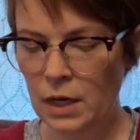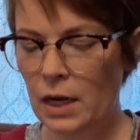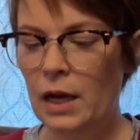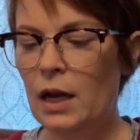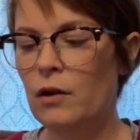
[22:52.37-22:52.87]

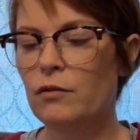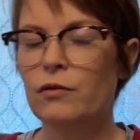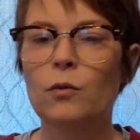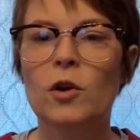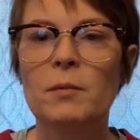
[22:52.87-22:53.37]
I have
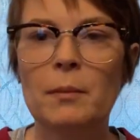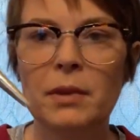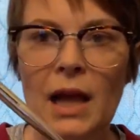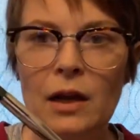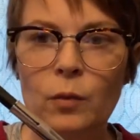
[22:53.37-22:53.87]
one of my
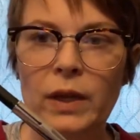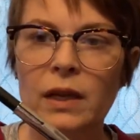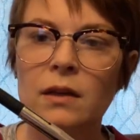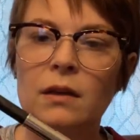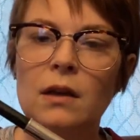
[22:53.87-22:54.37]

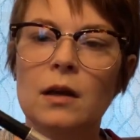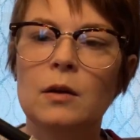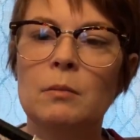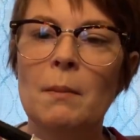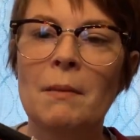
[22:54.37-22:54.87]
Blackwing
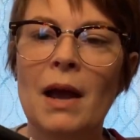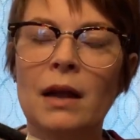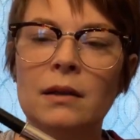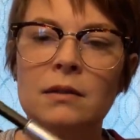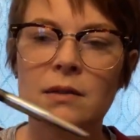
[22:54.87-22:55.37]
um,
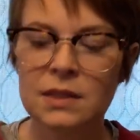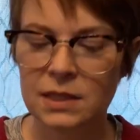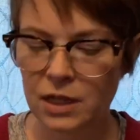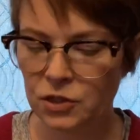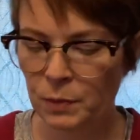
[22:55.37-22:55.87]
matte
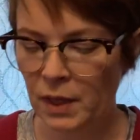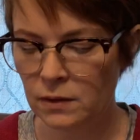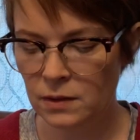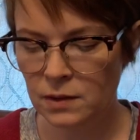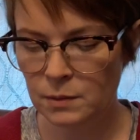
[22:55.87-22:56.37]
sketch
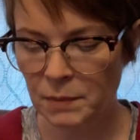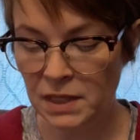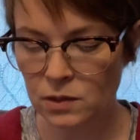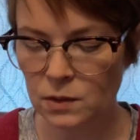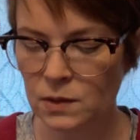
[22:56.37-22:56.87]
pen
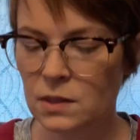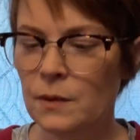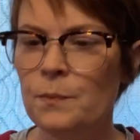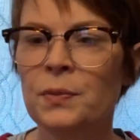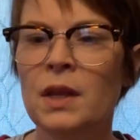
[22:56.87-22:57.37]
pencils.
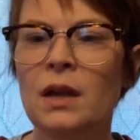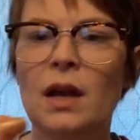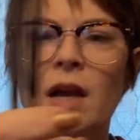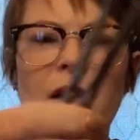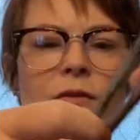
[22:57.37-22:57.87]

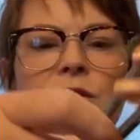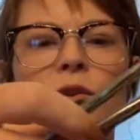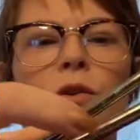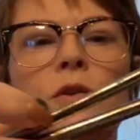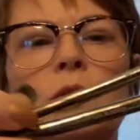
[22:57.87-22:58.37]
I have
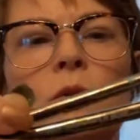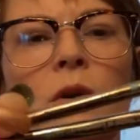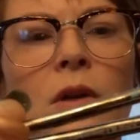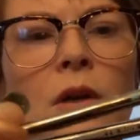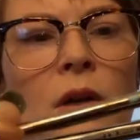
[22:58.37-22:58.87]
two
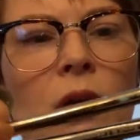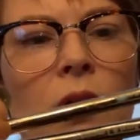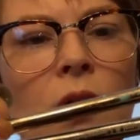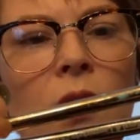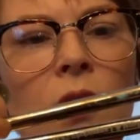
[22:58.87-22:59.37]

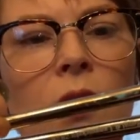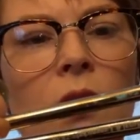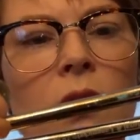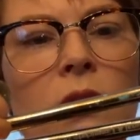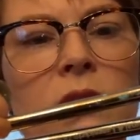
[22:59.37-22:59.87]

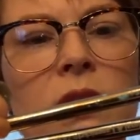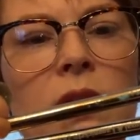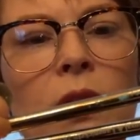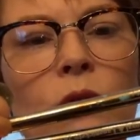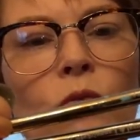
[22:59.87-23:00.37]
uh,
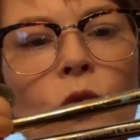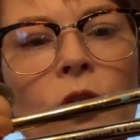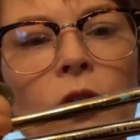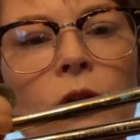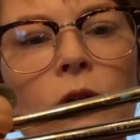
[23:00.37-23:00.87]
Zen
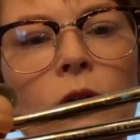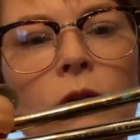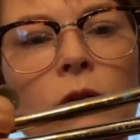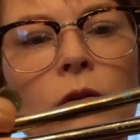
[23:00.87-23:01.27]
Royal,